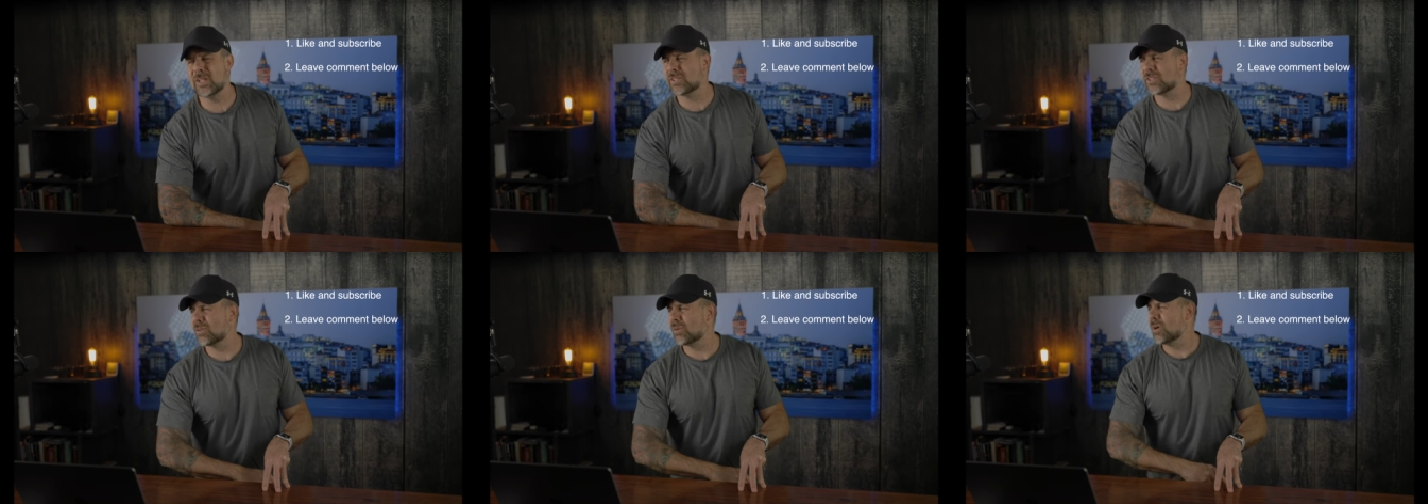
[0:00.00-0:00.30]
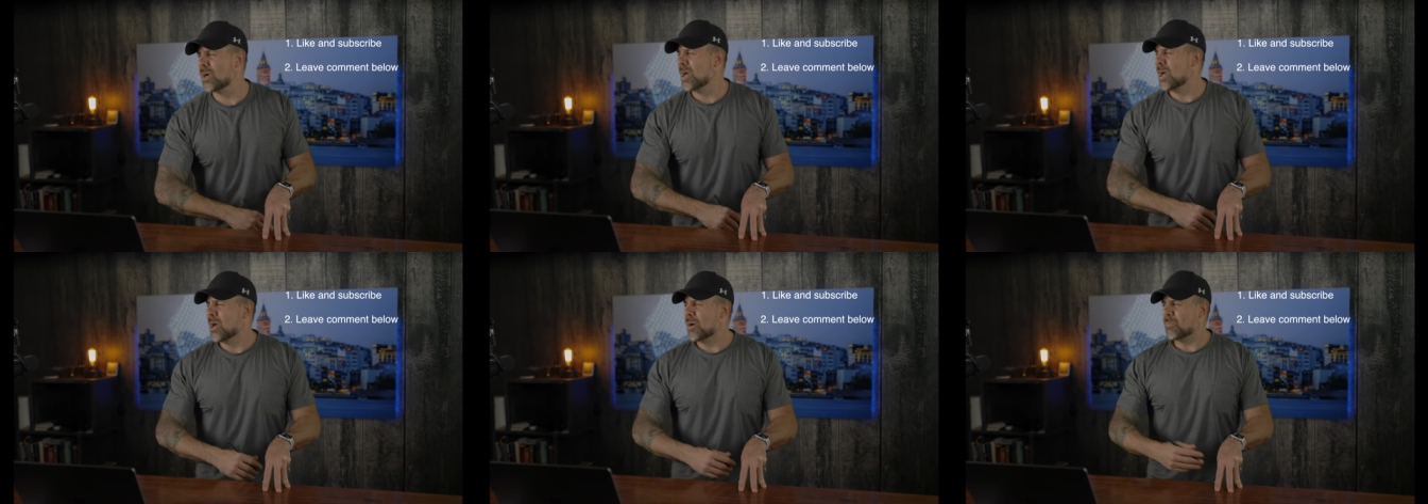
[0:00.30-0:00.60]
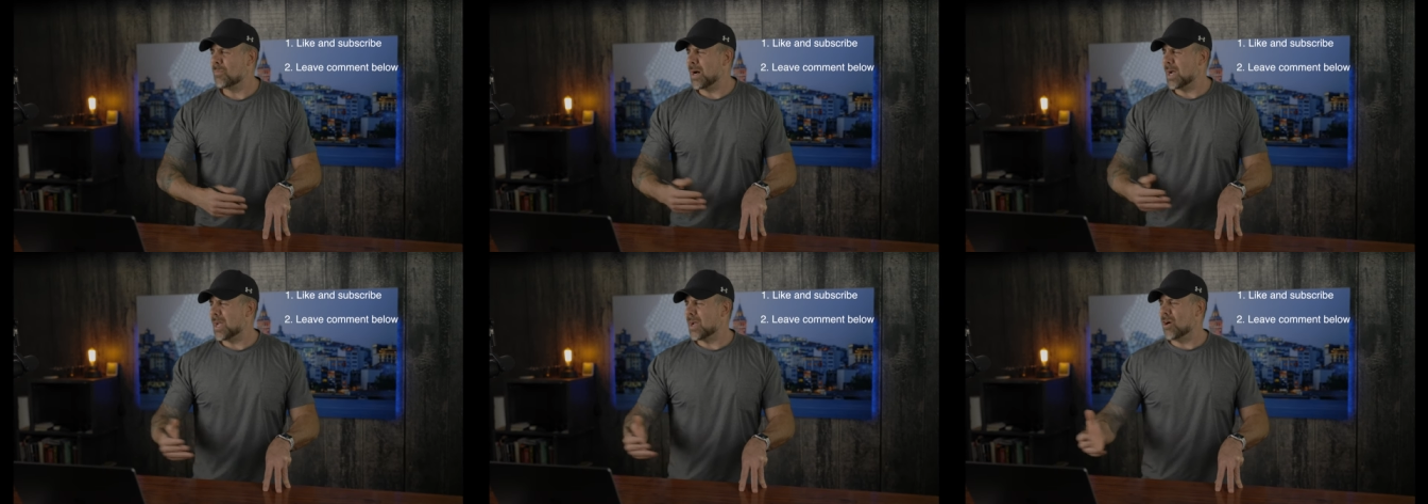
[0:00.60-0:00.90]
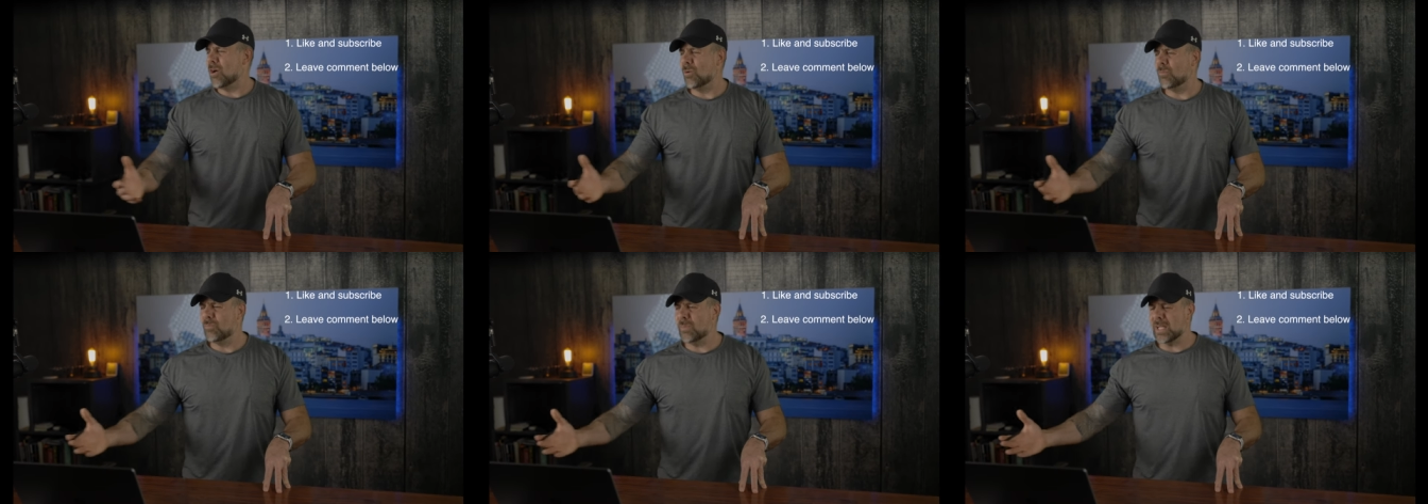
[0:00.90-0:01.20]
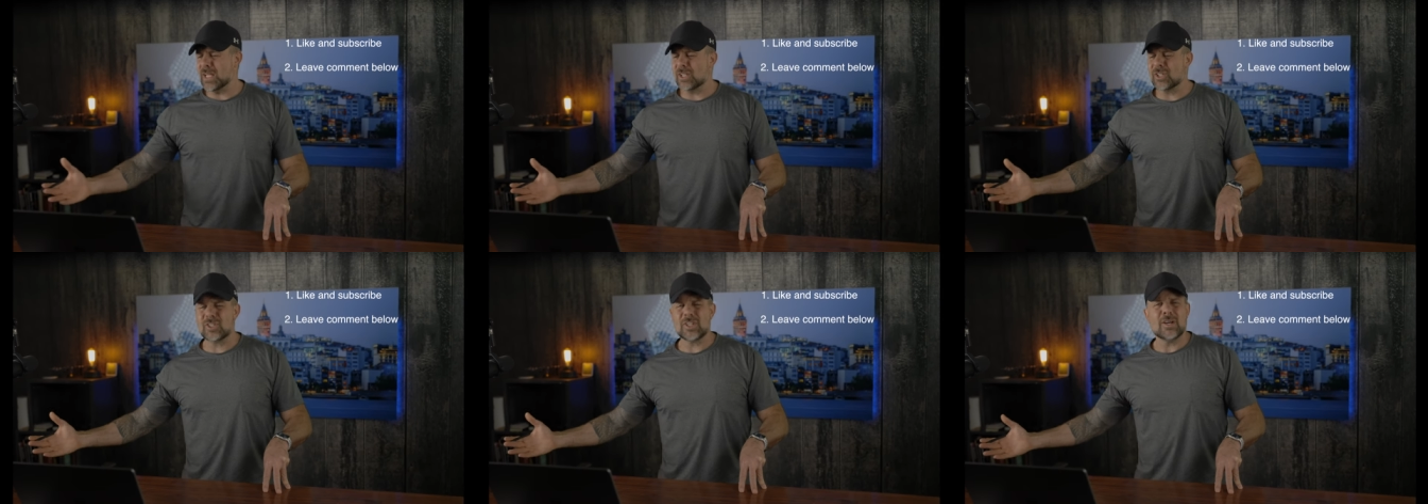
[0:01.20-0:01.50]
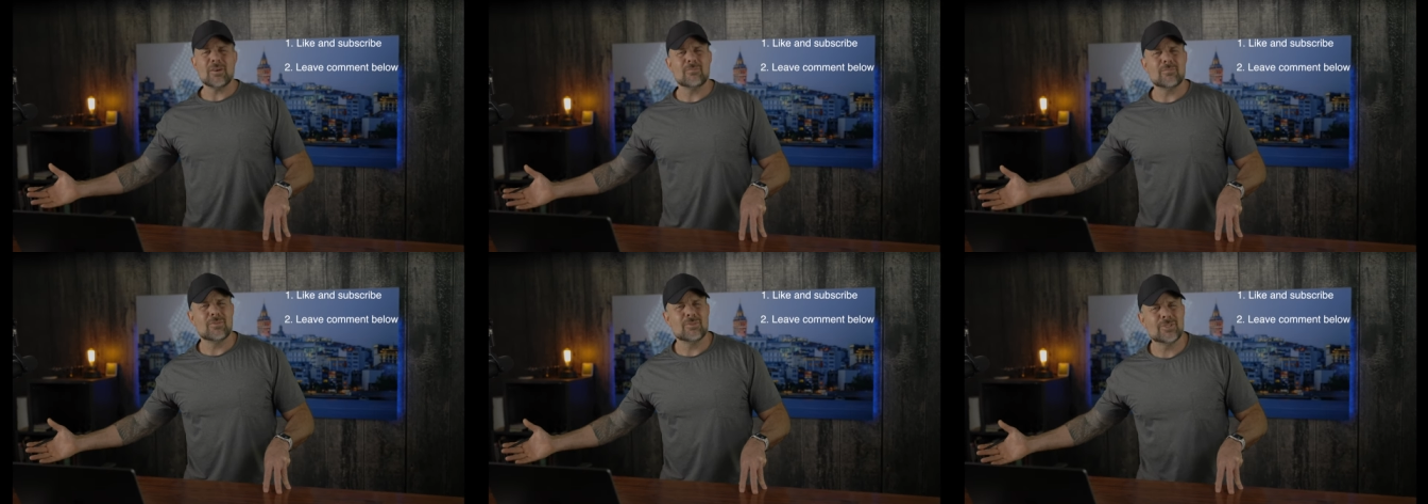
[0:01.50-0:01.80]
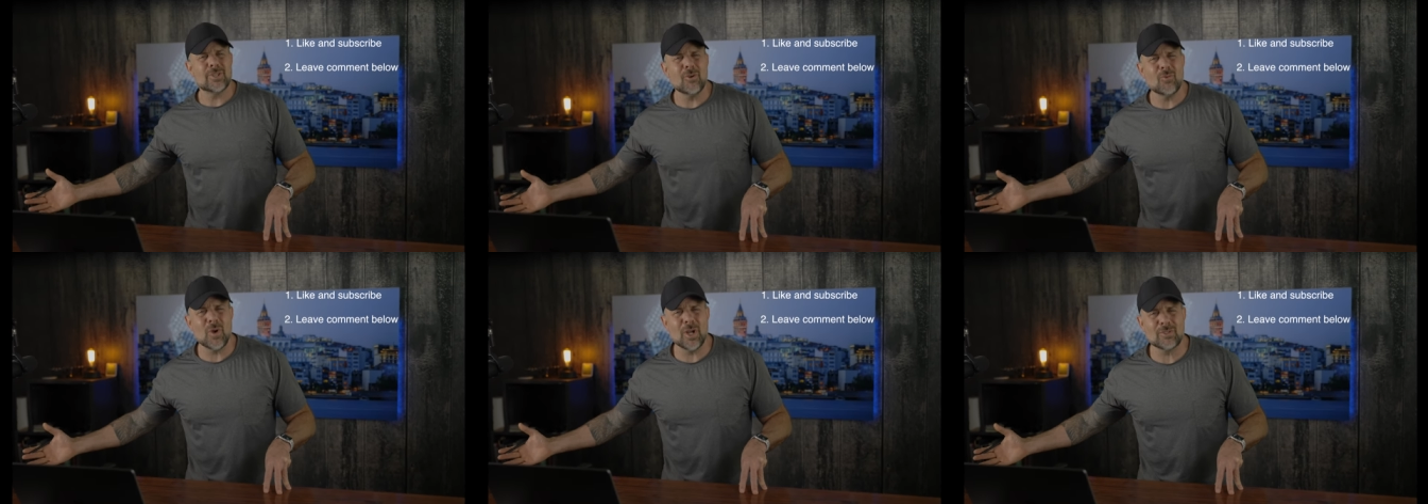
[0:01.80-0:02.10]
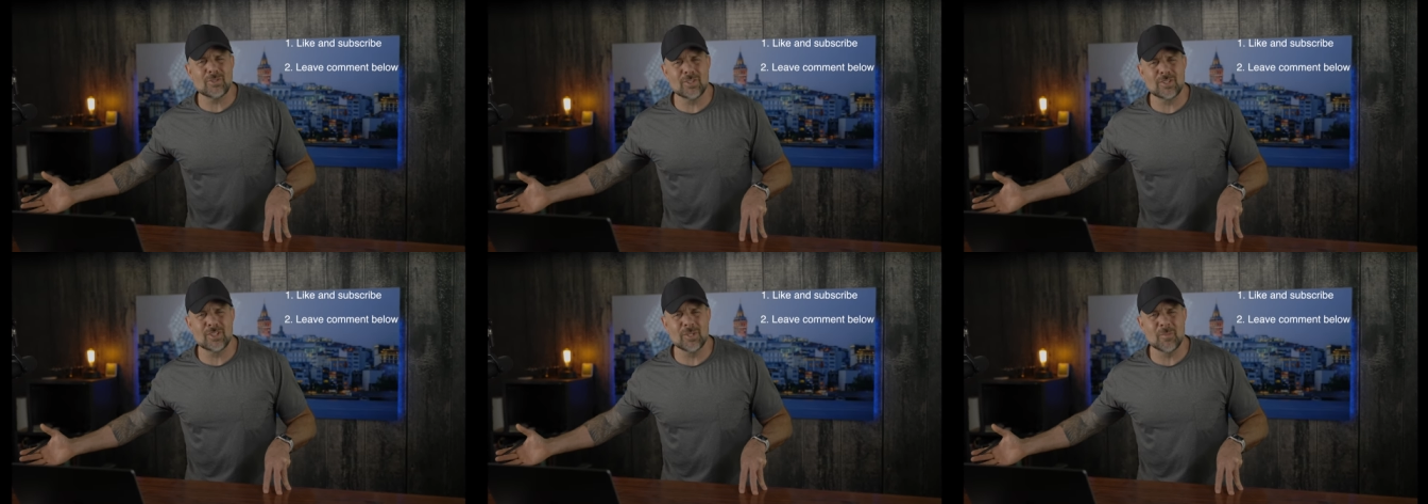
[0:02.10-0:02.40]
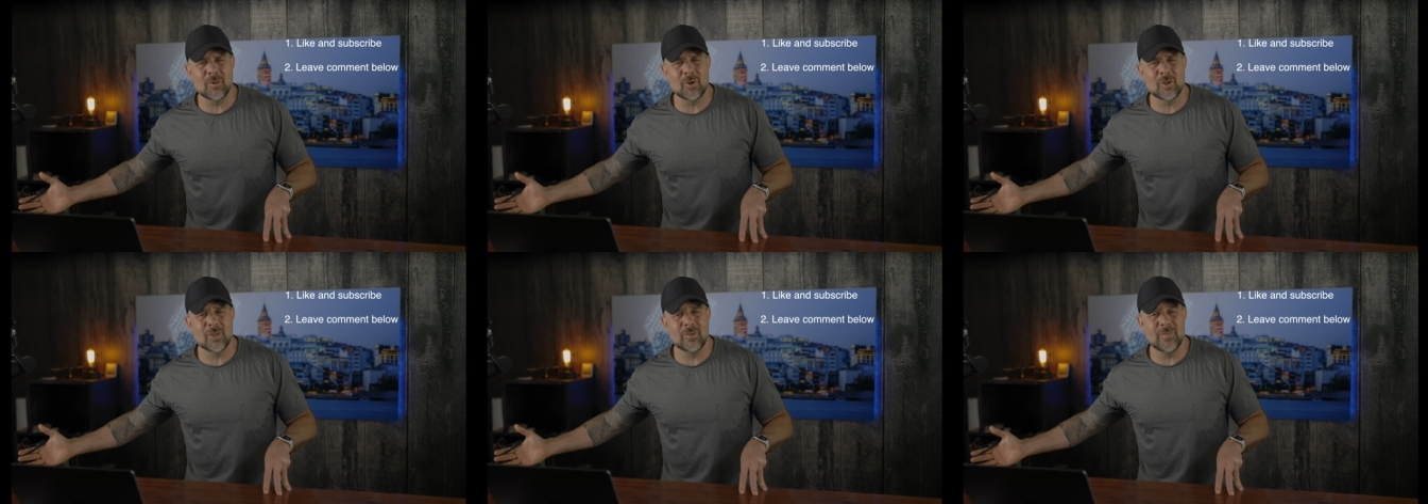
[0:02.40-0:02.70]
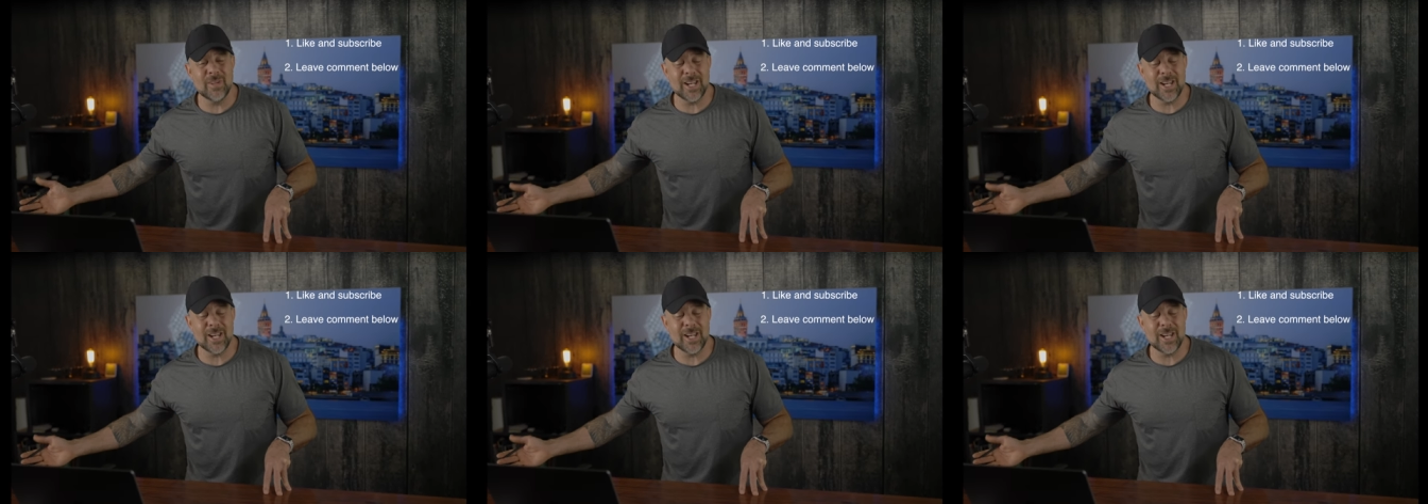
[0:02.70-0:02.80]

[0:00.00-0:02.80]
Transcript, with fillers: So by all means, start watching some of our other